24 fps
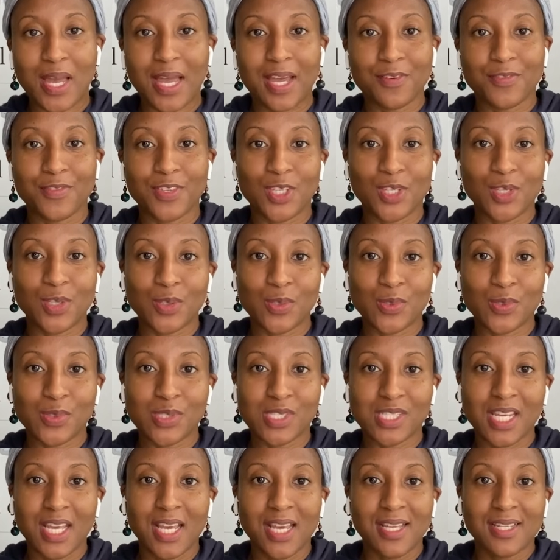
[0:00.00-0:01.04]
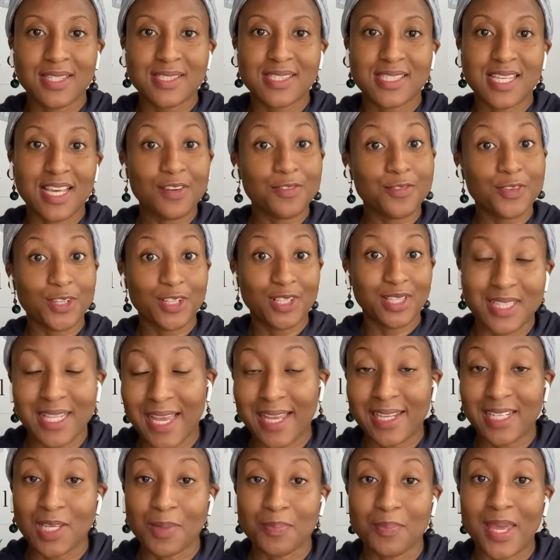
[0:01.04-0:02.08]
I've used several
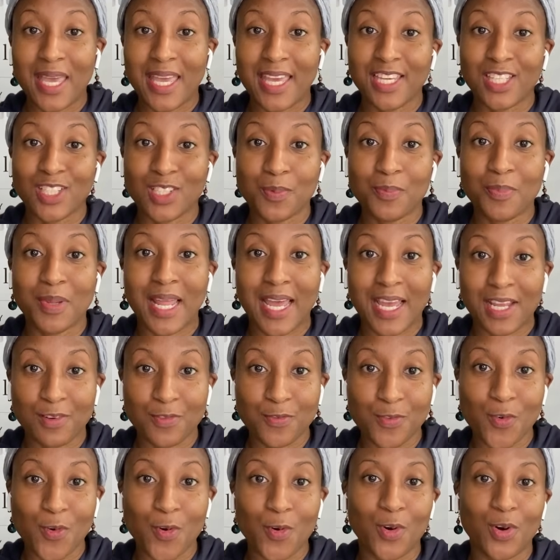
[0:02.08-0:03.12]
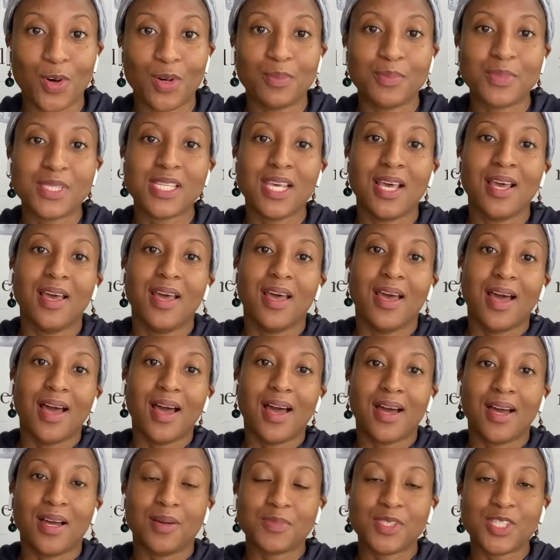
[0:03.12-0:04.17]
landing page platforms
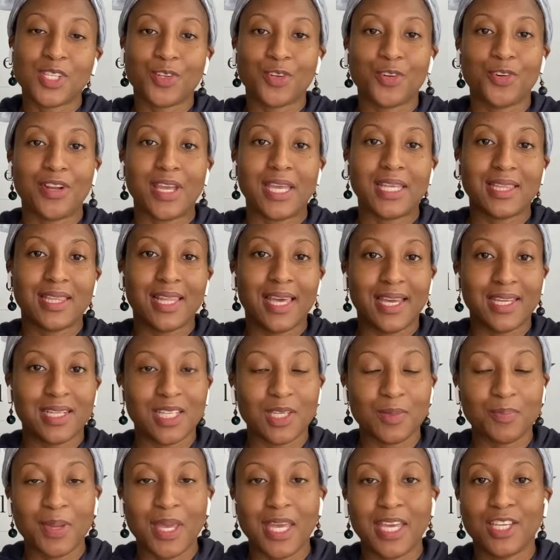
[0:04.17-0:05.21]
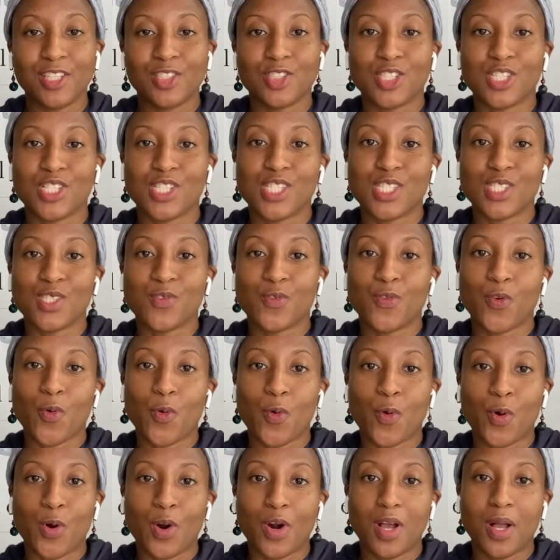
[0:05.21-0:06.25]
to create landing pages
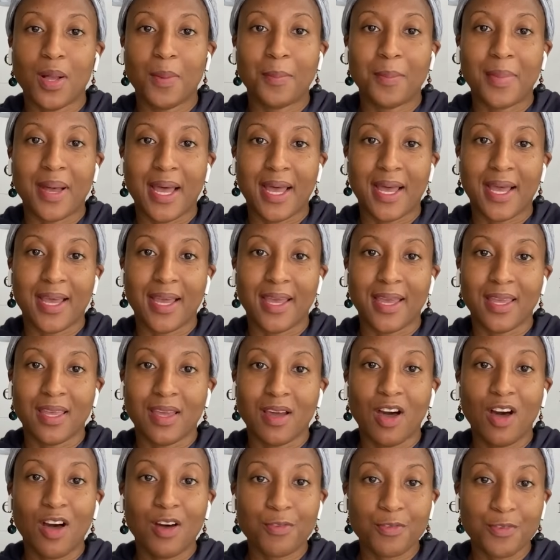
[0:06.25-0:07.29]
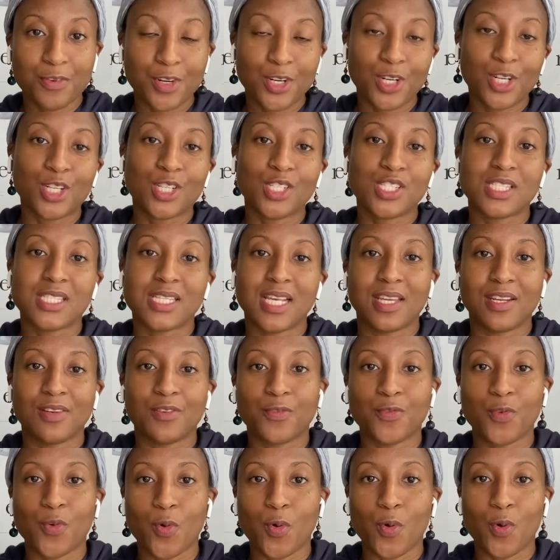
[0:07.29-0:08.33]
for my offers and
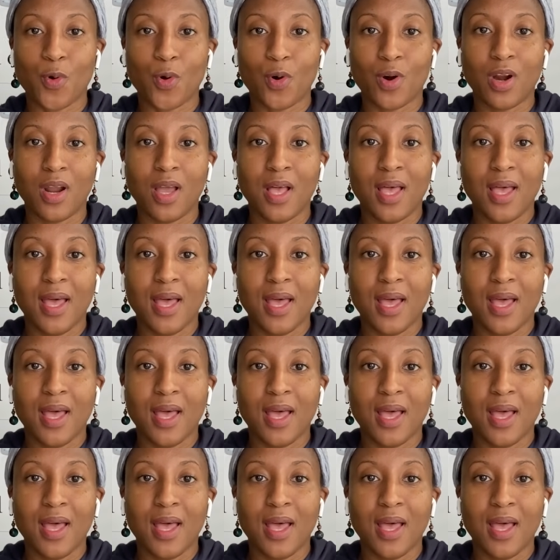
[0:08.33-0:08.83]
for